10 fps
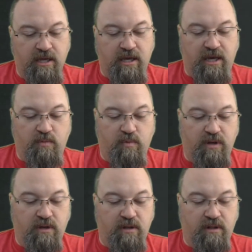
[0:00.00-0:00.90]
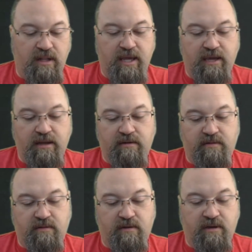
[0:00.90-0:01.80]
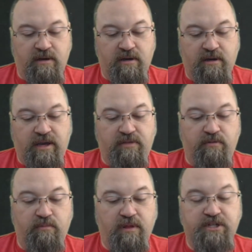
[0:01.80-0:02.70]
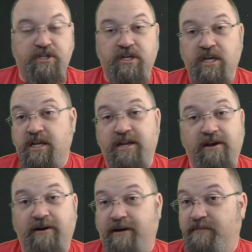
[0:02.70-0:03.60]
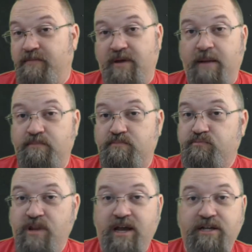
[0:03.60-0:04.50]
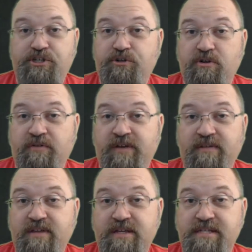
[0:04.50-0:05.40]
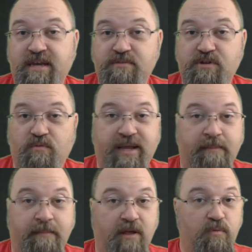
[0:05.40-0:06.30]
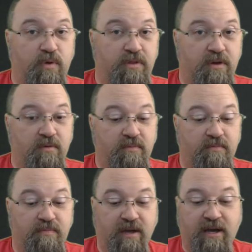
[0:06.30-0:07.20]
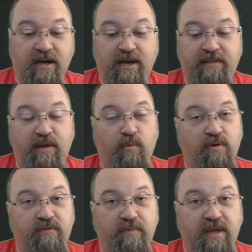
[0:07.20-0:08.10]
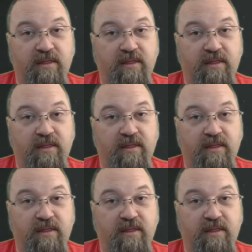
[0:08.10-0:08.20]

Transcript: Edwin Land, uh, Catherine Blodgett. Now, I'm not sure if any of these names are ringing a bell with you. Uh, they weren't for me.